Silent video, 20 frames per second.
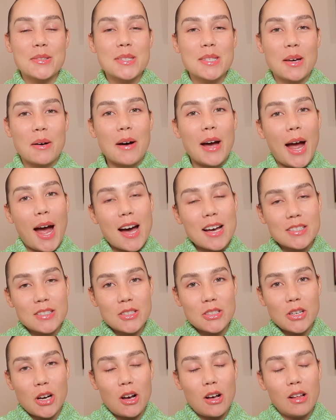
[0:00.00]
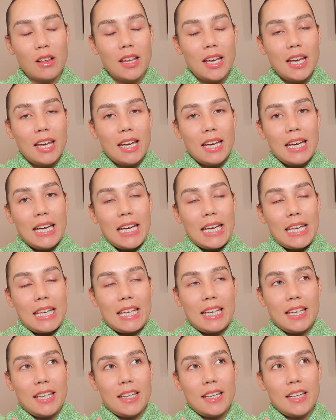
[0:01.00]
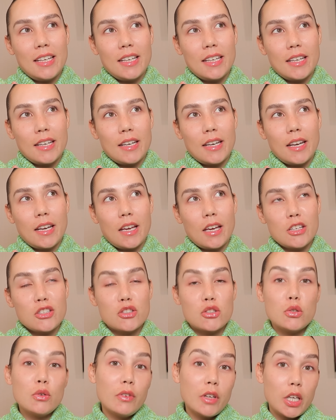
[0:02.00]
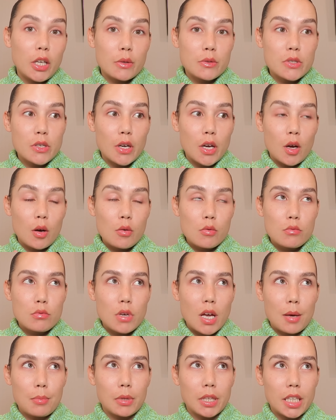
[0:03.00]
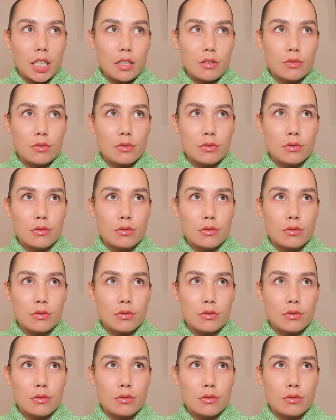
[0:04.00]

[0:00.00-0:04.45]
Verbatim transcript: So I asked y'all in two videos ago, I believe,